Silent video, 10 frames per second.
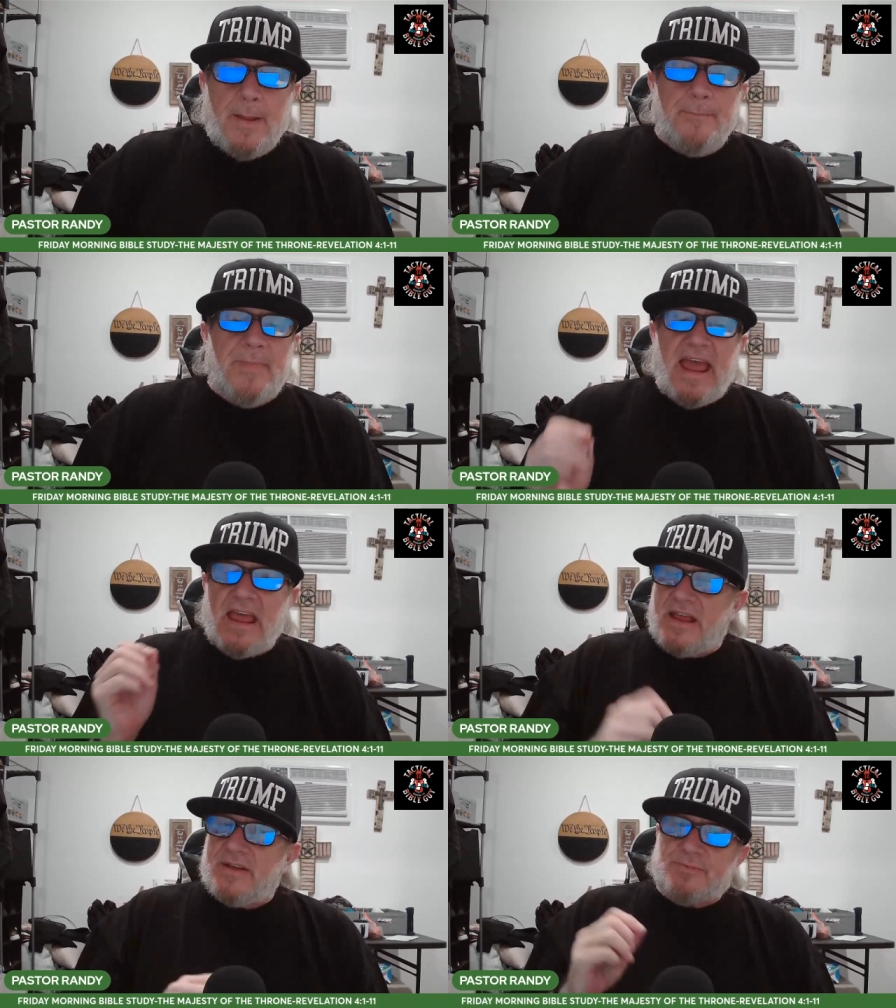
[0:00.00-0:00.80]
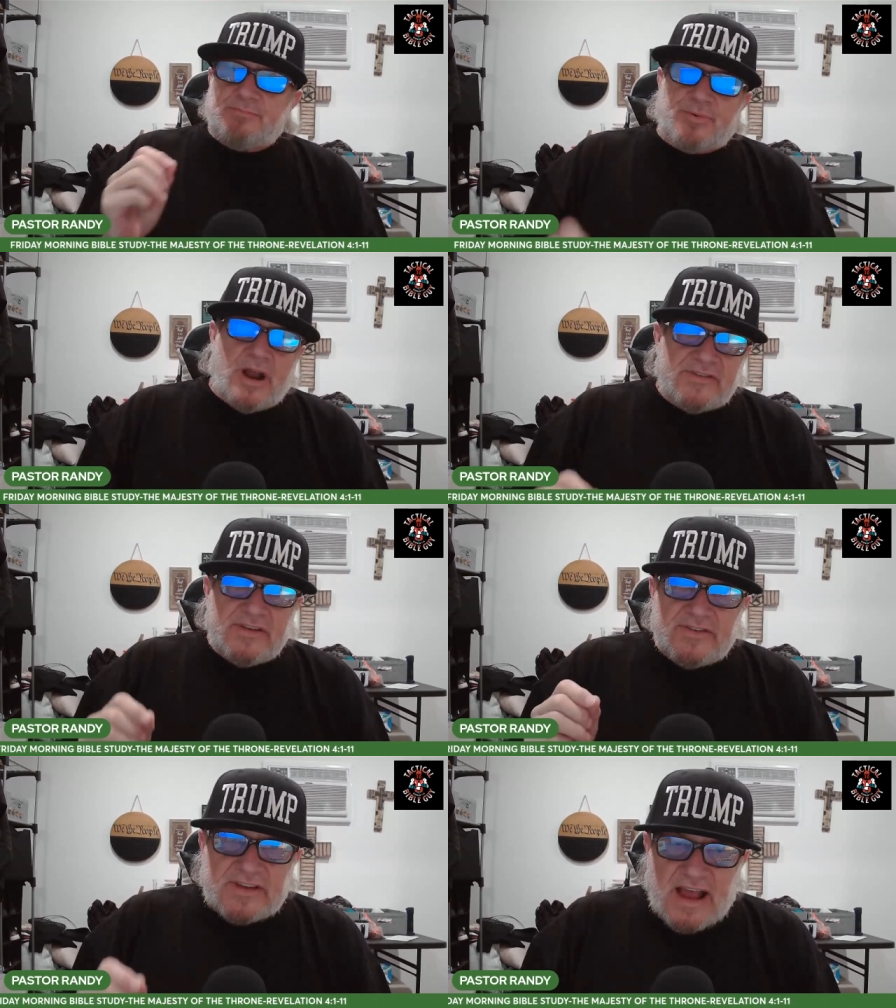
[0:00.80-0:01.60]
May his
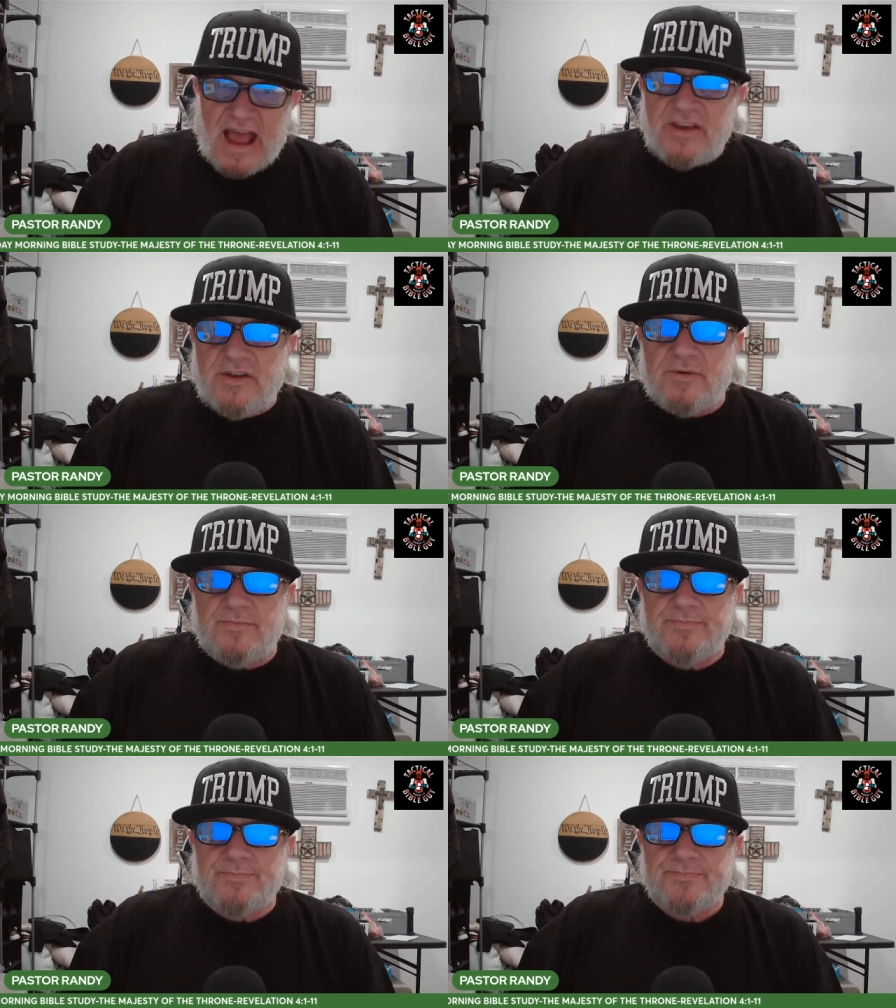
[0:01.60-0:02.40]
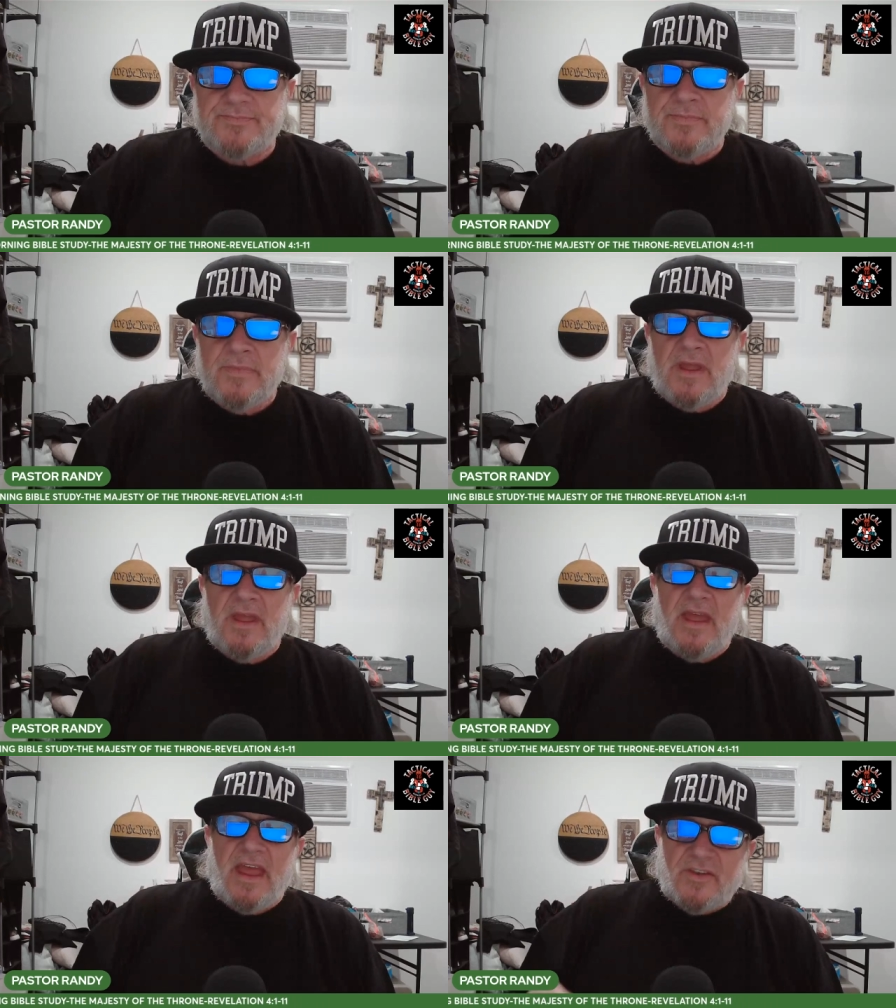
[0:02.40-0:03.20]
presence guide you,
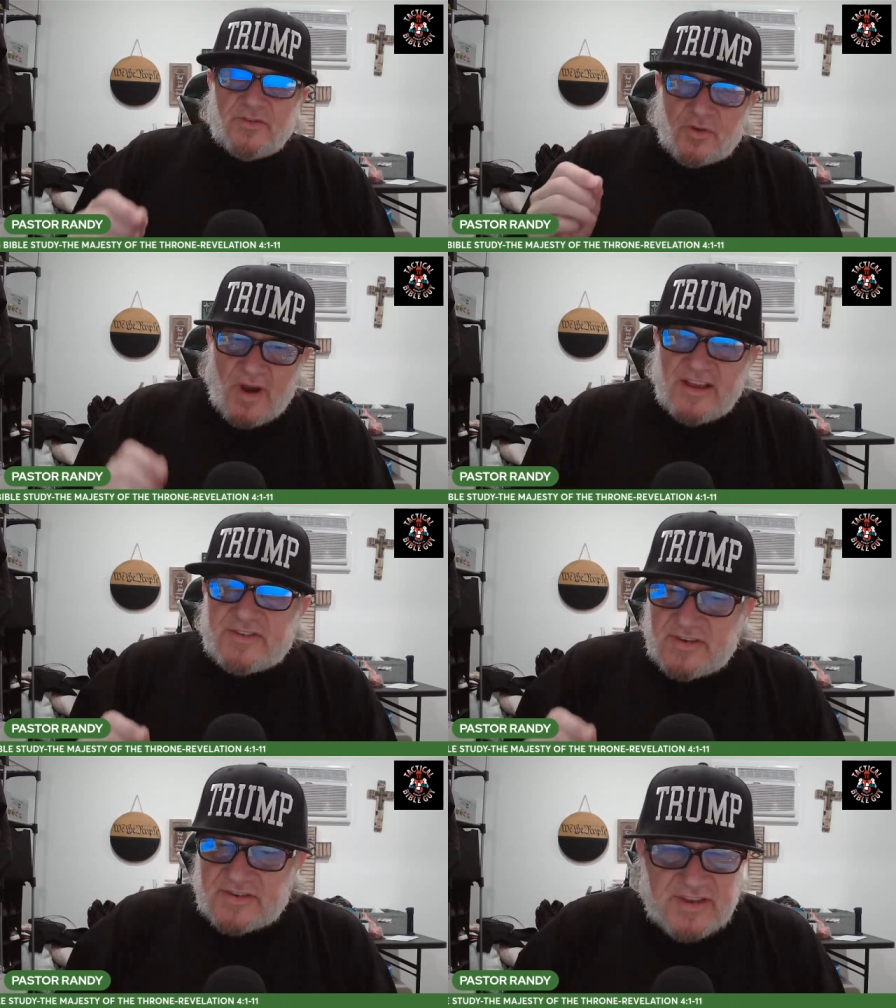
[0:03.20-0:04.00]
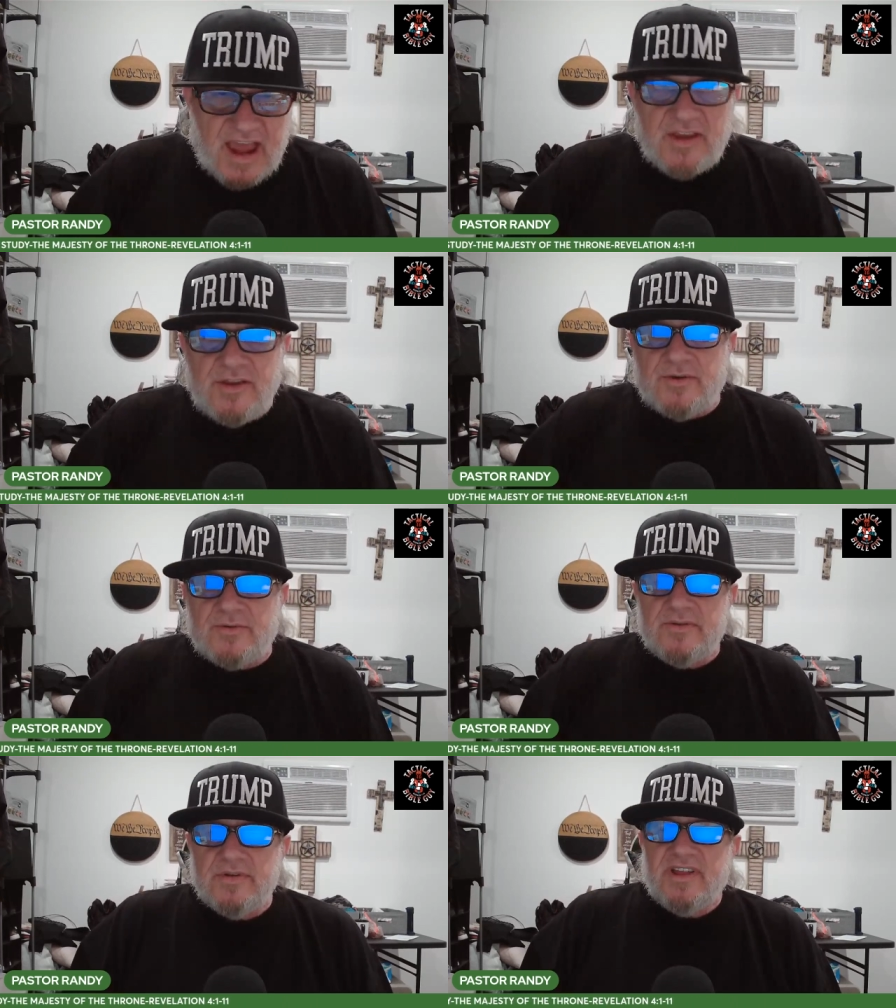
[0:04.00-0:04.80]
his grace sustain you,
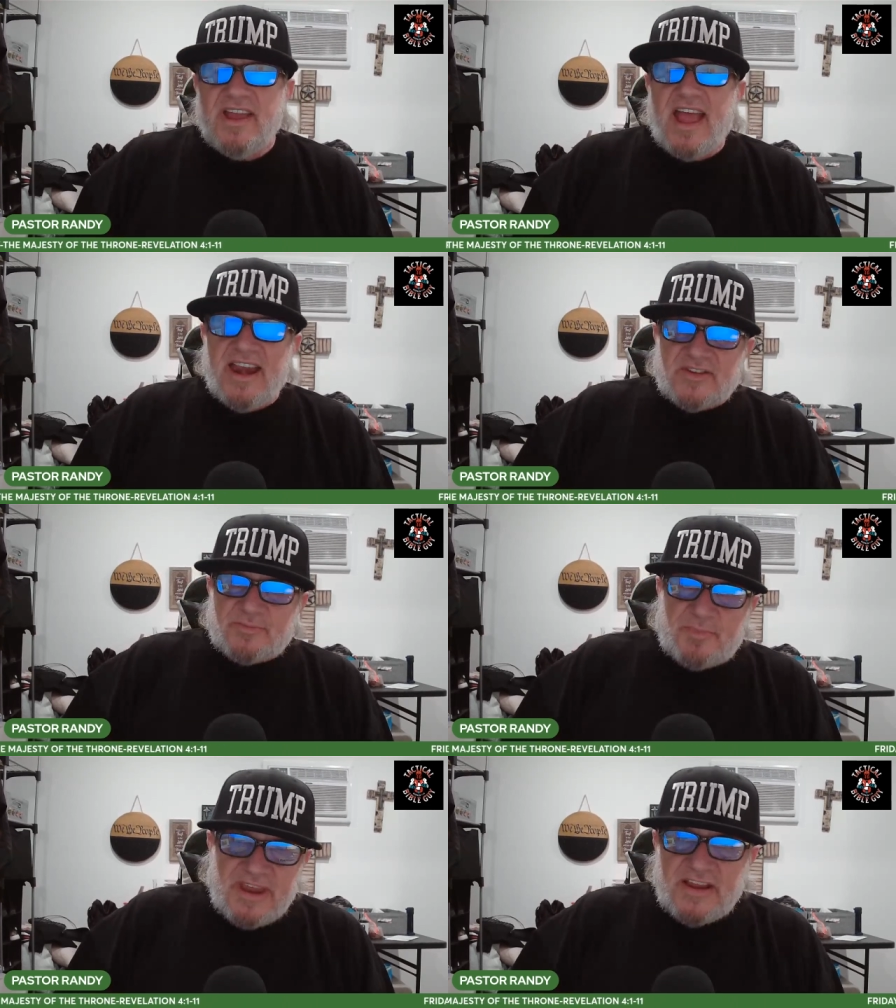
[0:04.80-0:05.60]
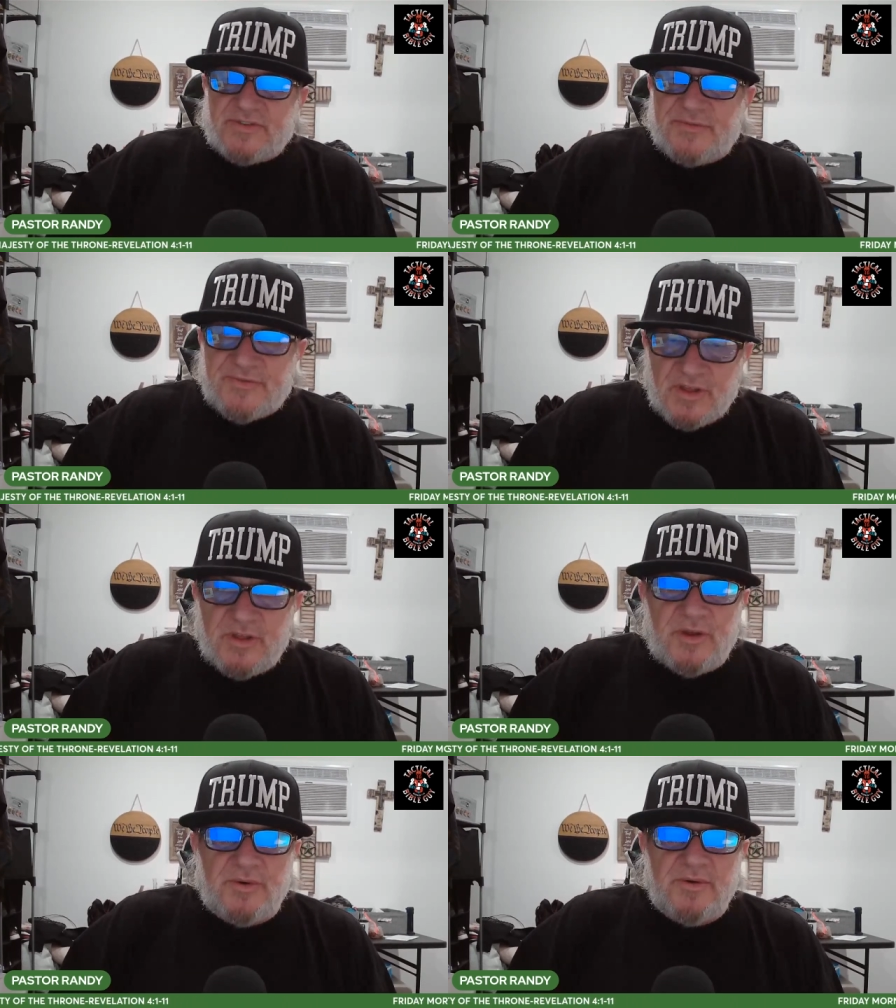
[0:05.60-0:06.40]
and his peace fill
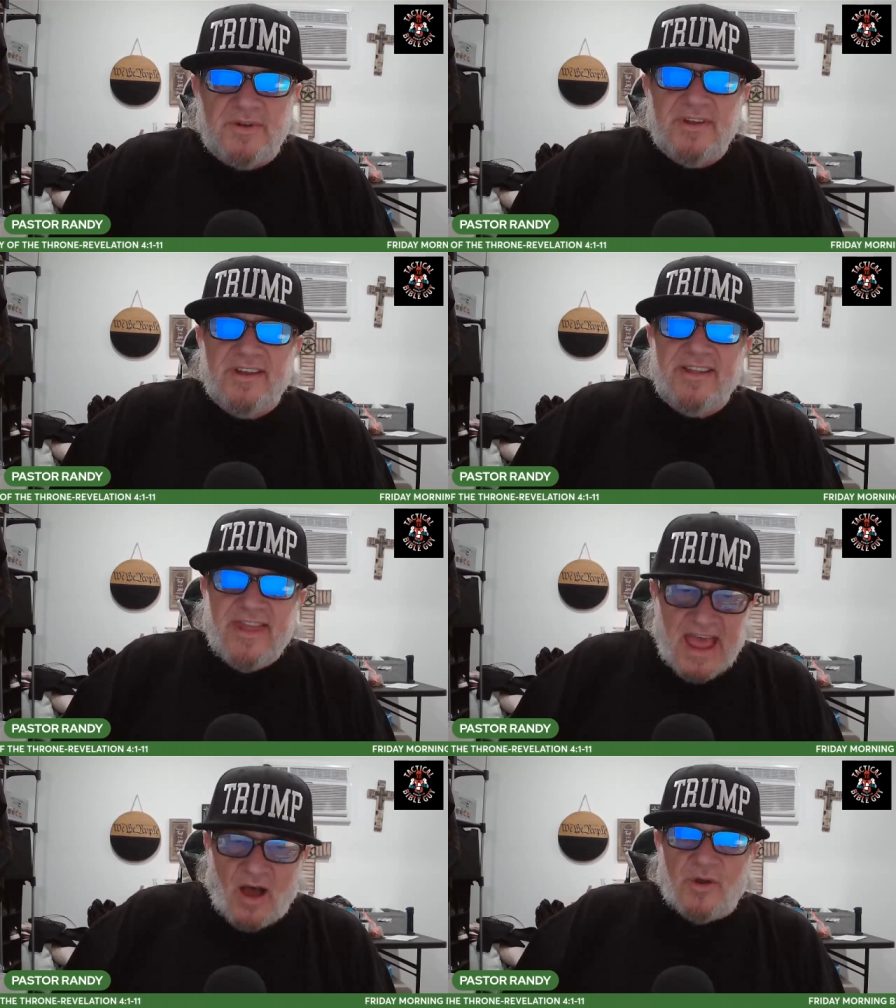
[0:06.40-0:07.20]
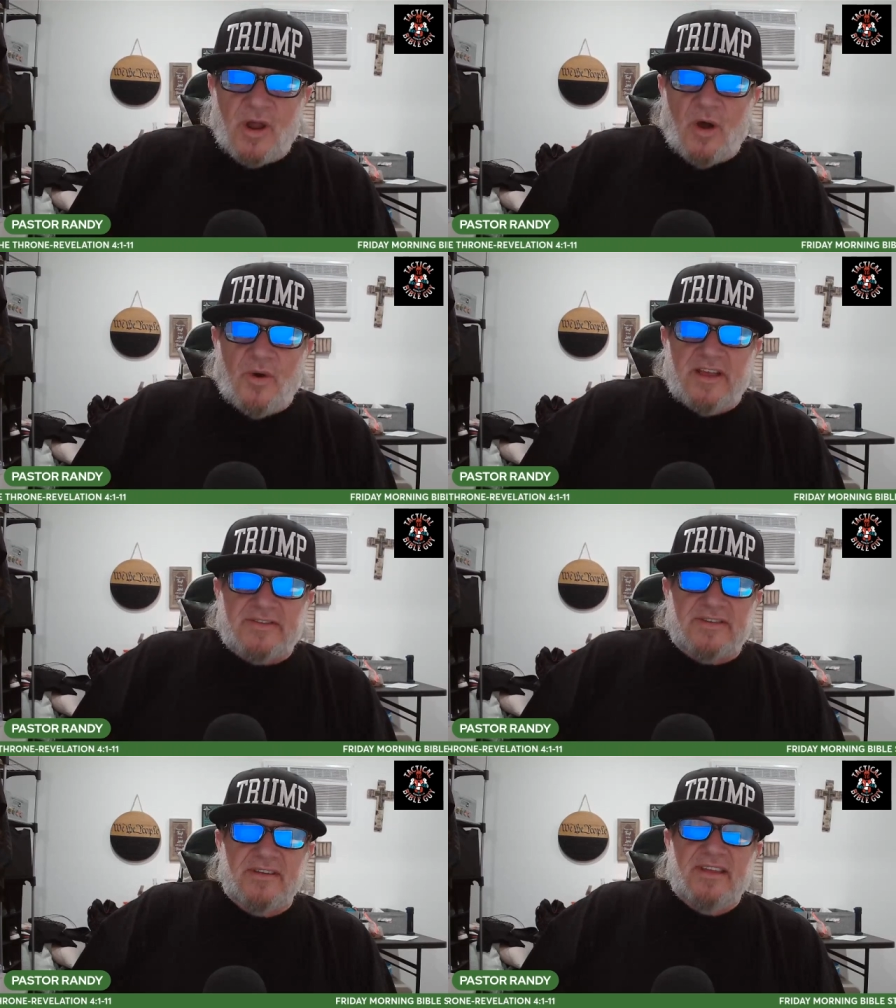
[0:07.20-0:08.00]
you now and always.